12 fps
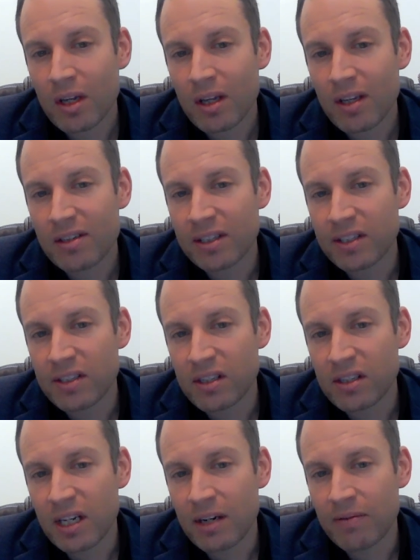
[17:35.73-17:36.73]
This list
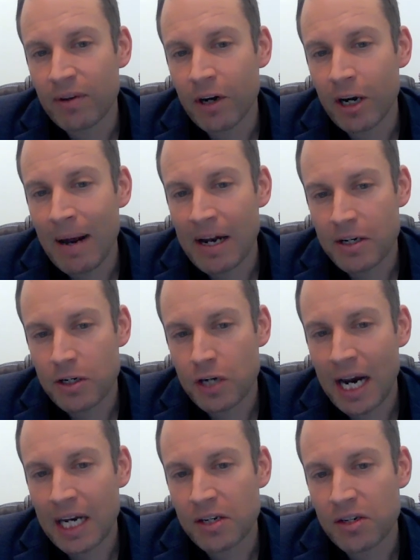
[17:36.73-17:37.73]
is going to very much
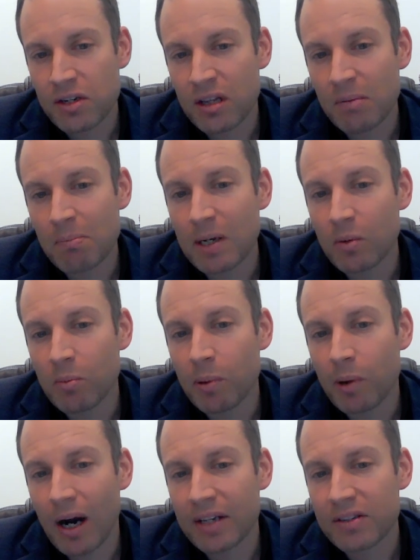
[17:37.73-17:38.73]
change to the middle
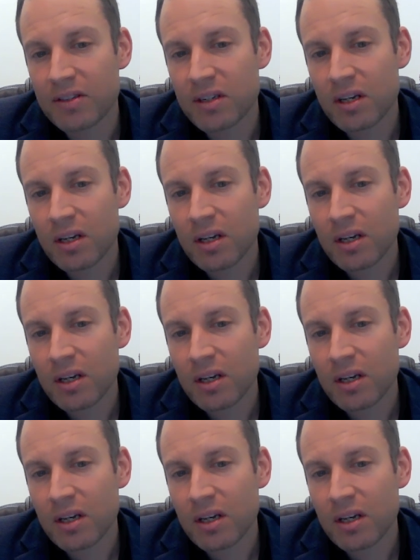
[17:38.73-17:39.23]
priced